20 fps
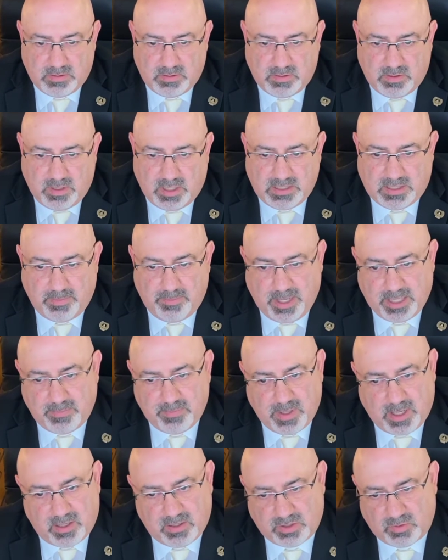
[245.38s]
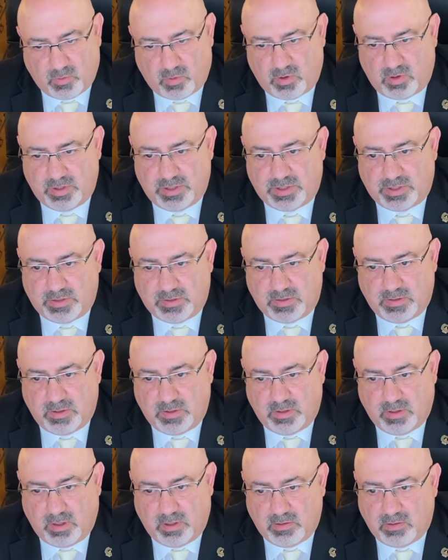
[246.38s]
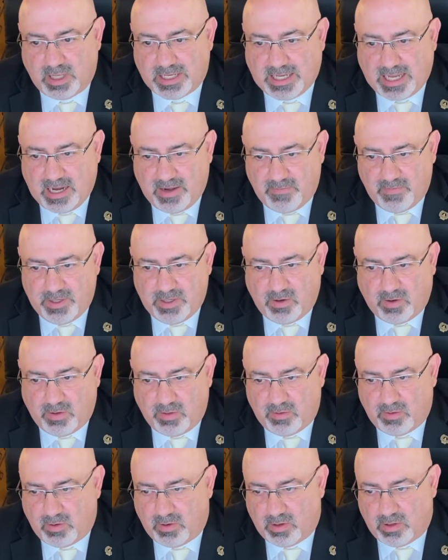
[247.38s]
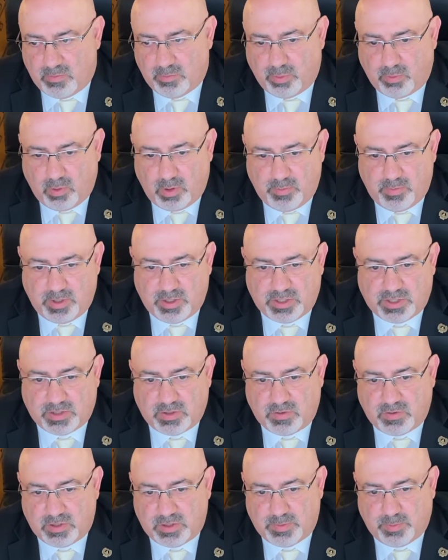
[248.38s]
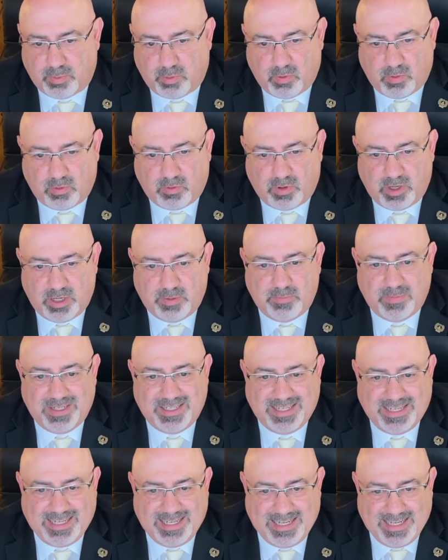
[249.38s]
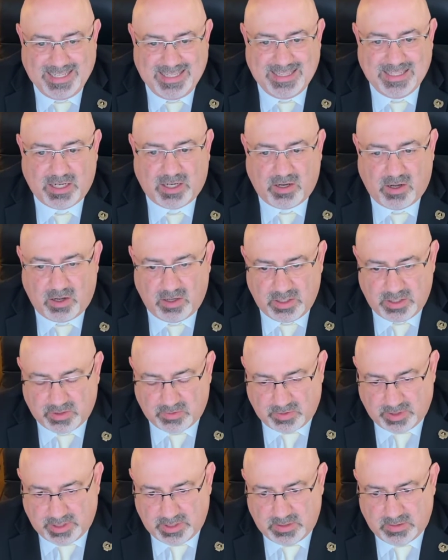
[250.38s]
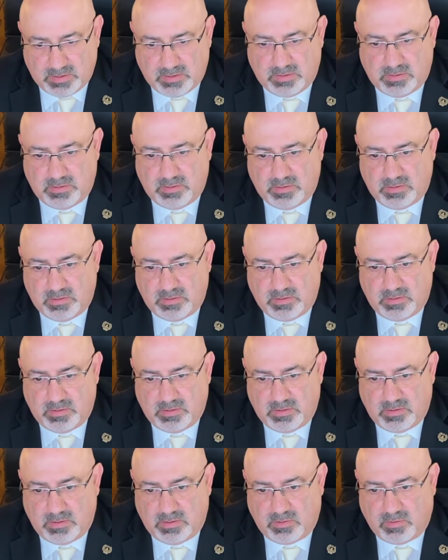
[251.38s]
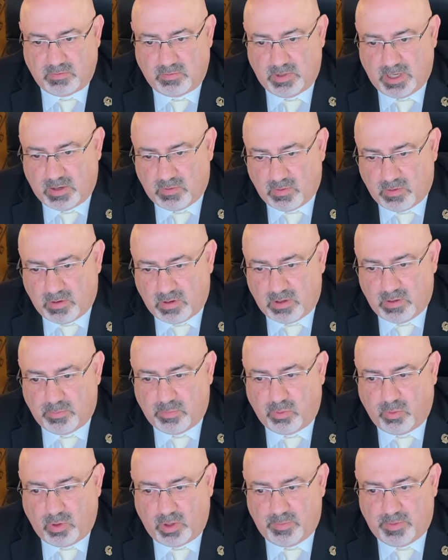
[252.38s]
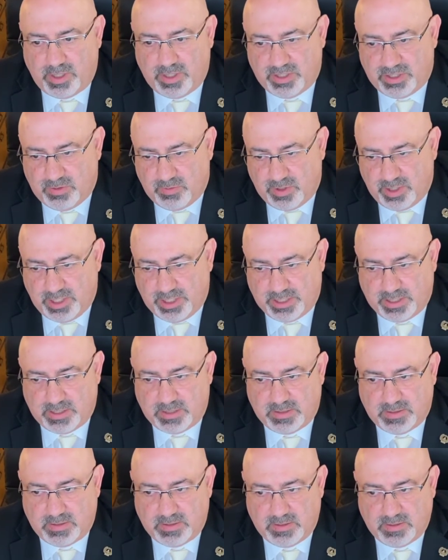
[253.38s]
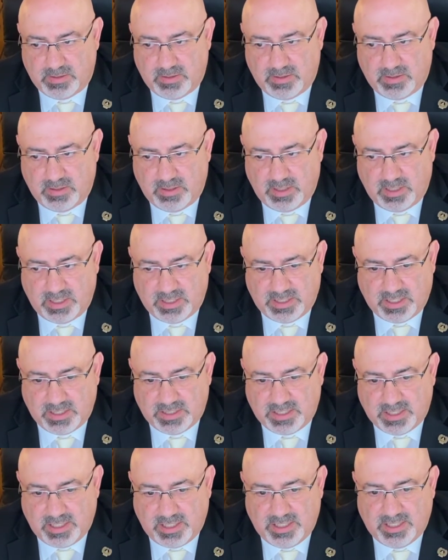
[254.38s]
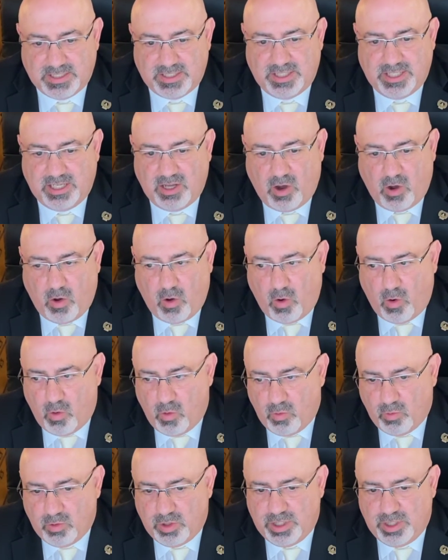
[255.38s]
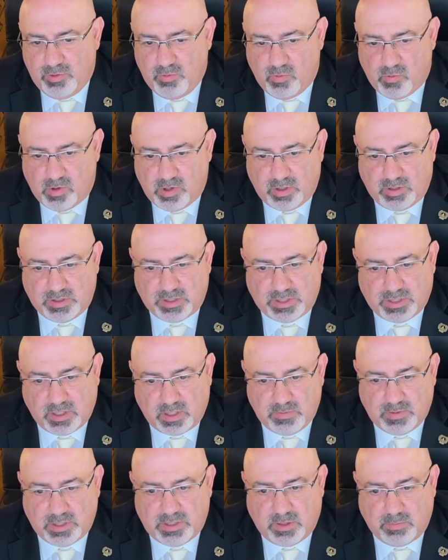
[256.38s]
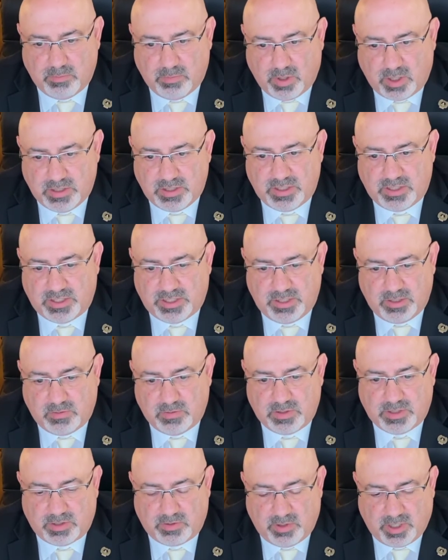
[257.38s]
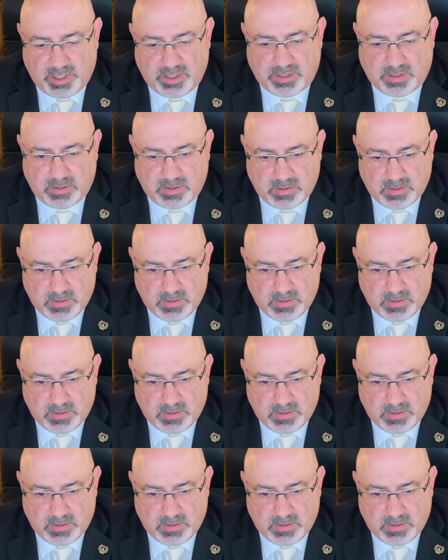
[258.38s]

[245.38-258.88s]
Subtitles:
And to make matters worse, unlike every other unemployment insurance program in the country, railroad unemployment is unique, since it is the only one subject to budget sequestration.